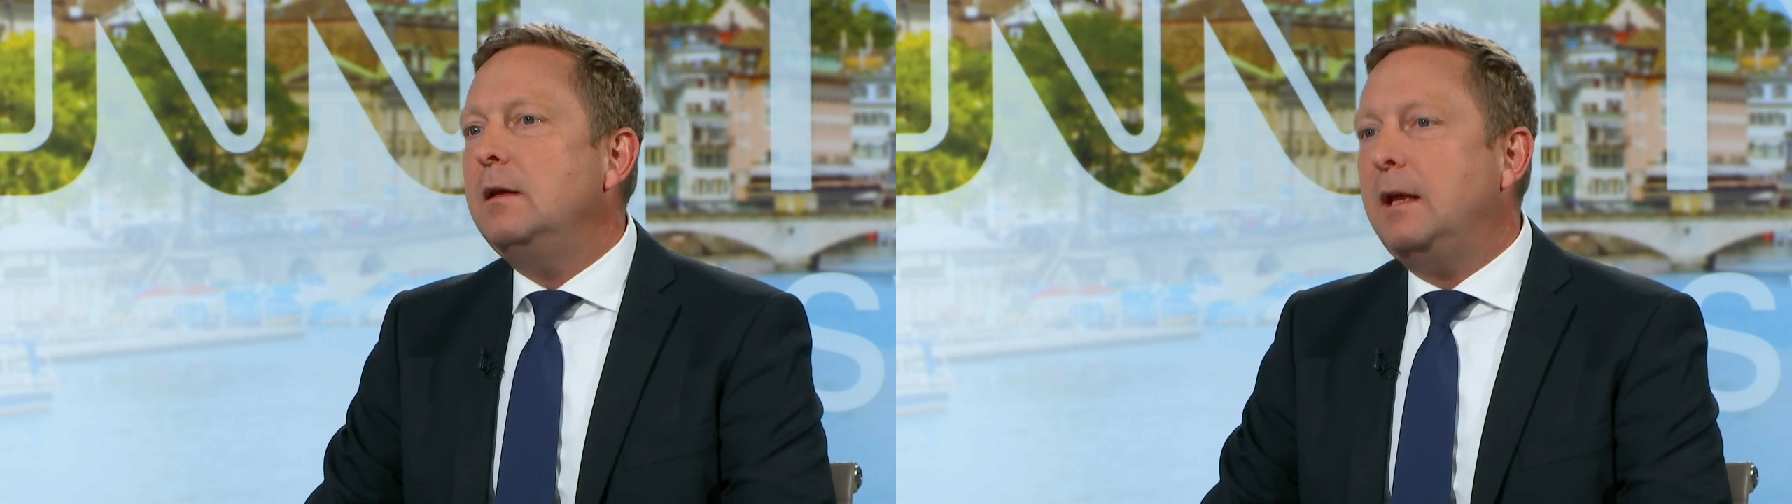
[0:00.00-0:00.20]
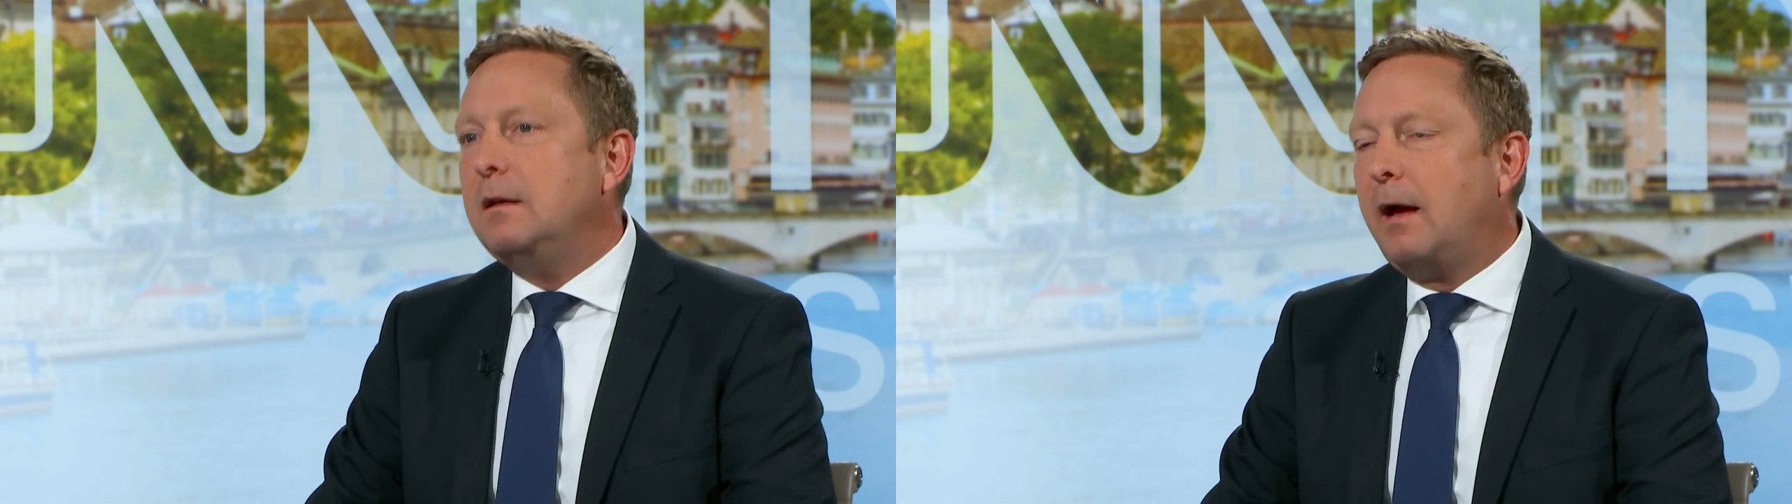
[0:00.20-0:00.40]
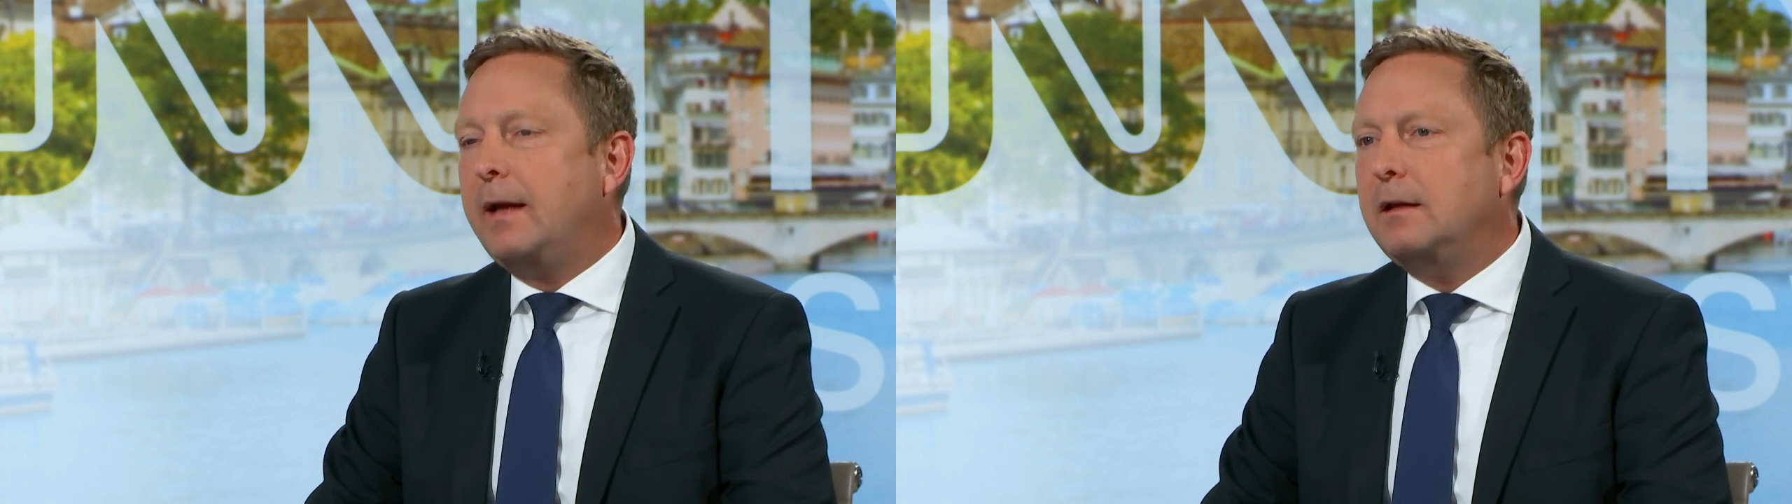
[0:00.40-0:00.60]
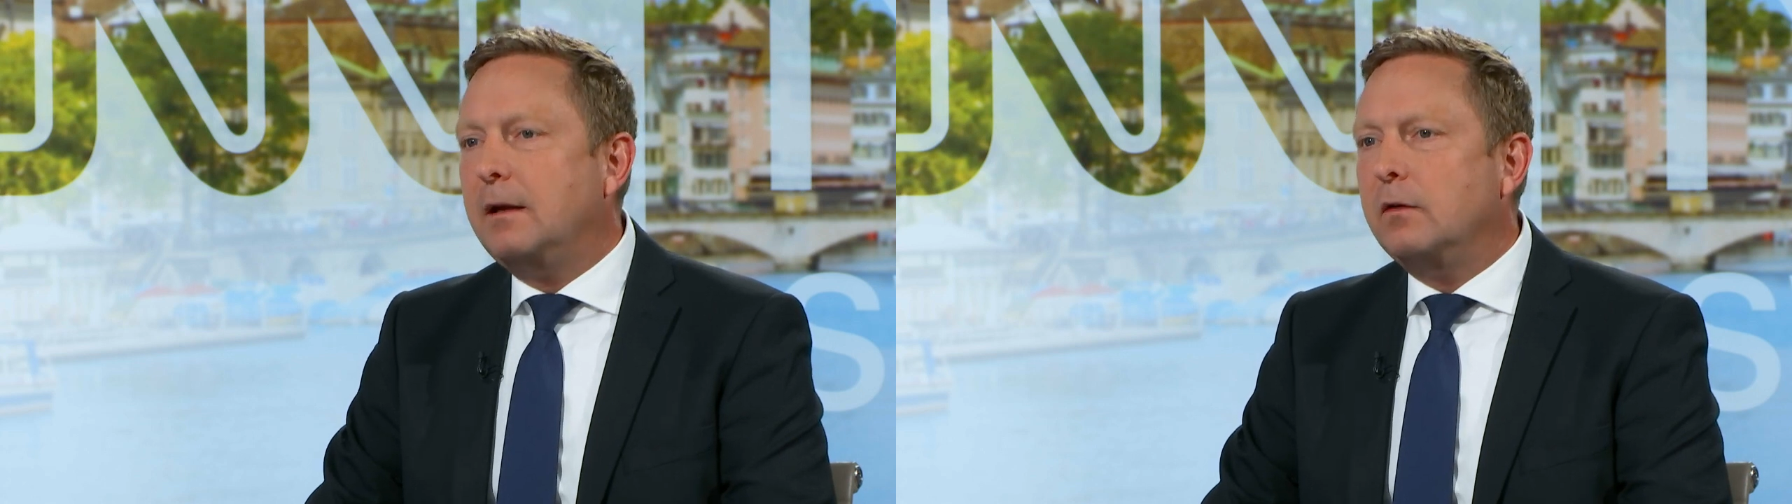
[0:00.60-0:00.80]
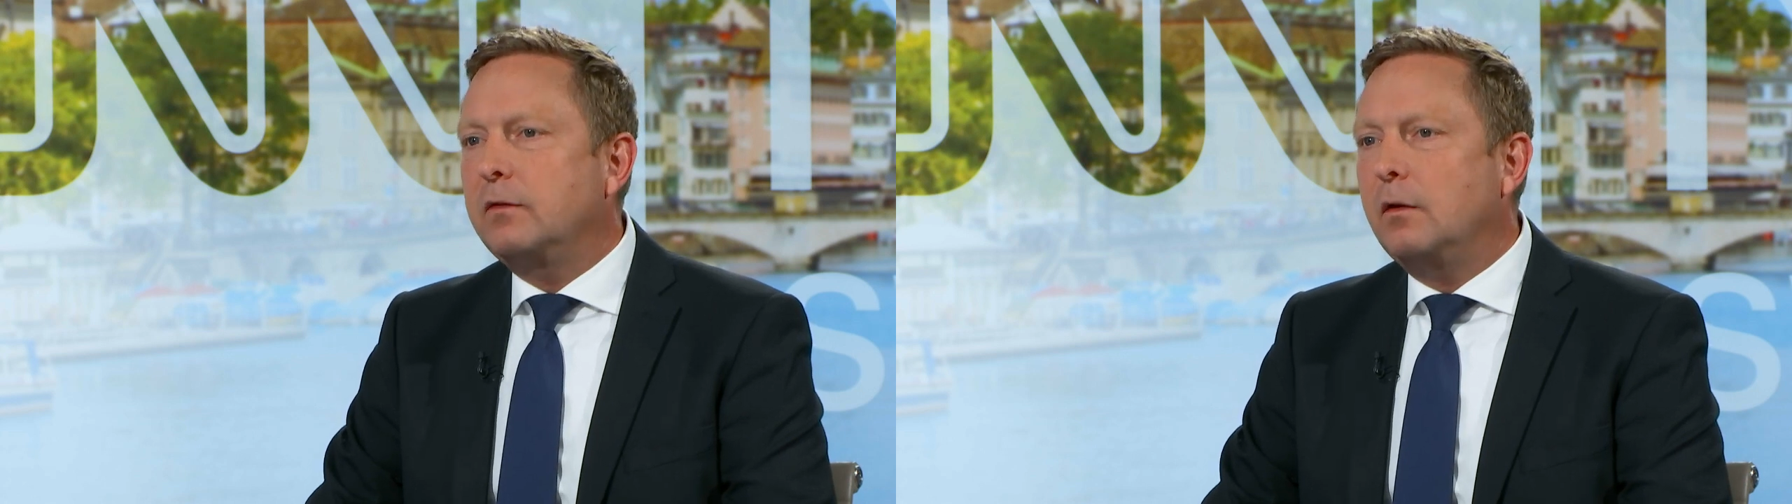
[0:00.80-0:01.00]
in eye
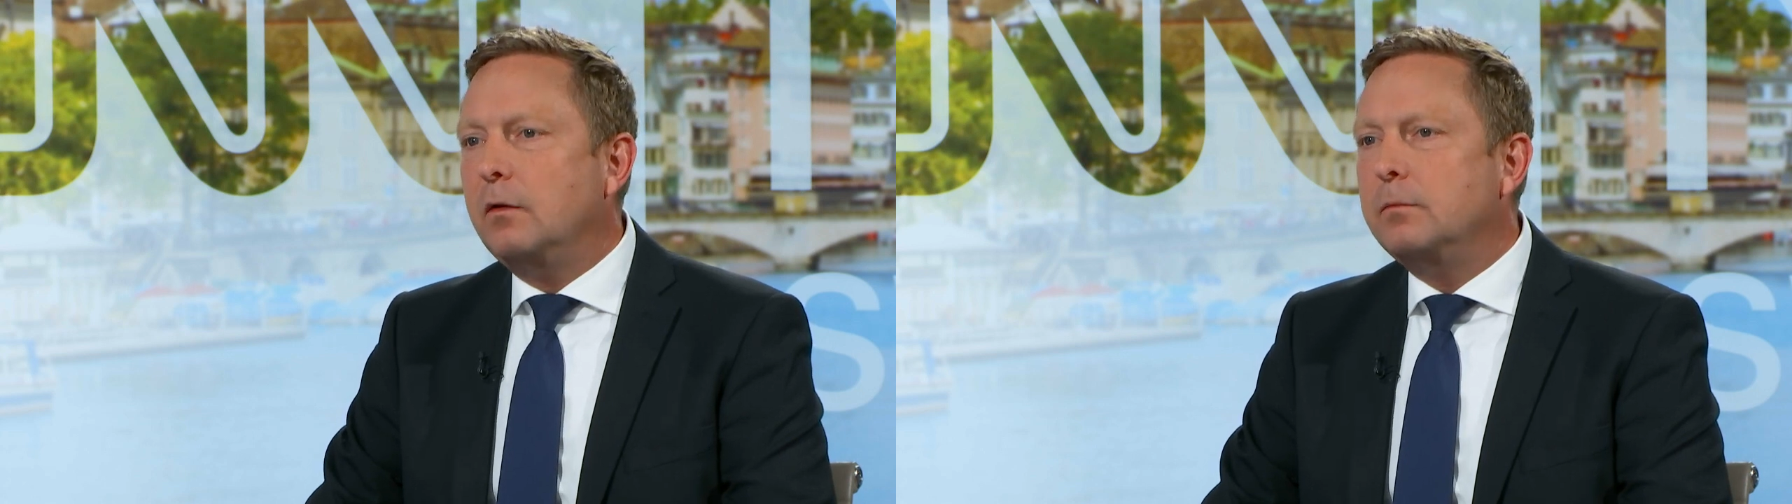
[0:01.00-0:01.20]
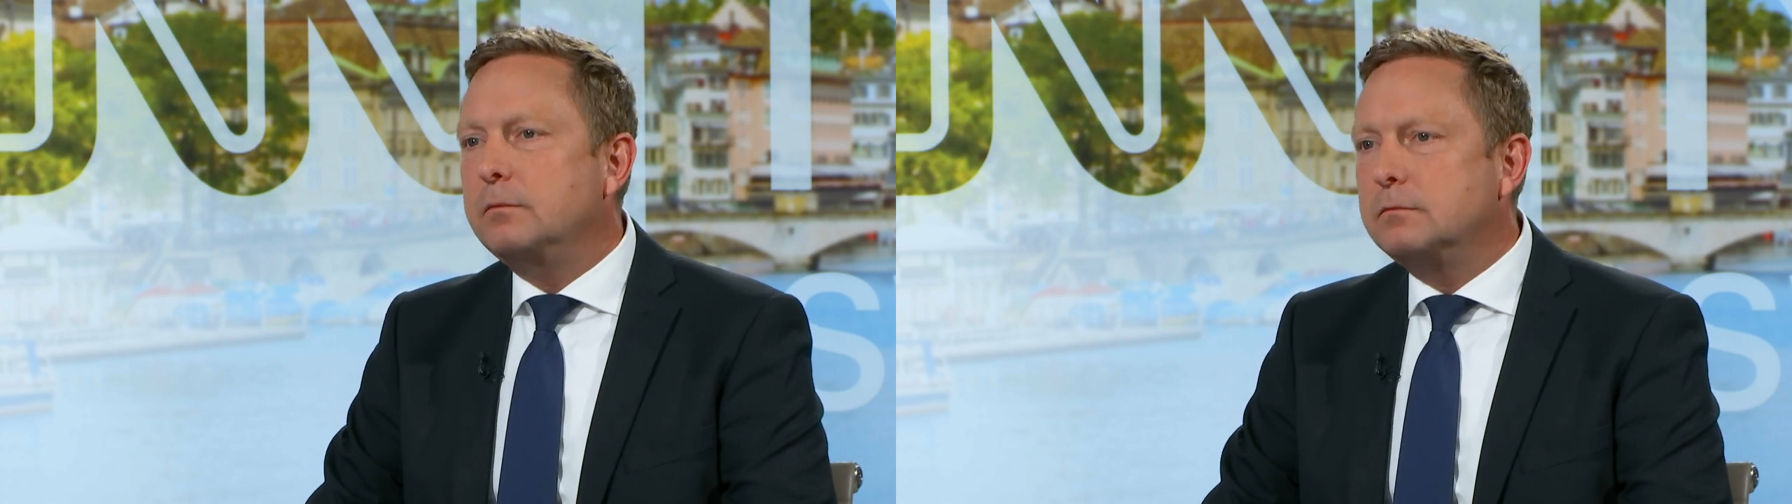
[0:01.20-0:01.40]
care. So